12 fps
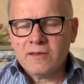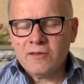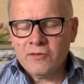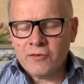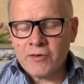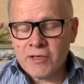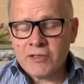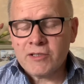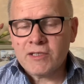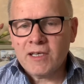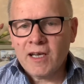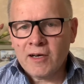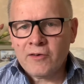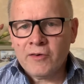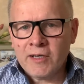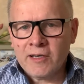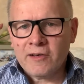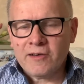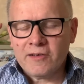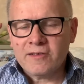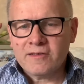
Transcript: there is a creator.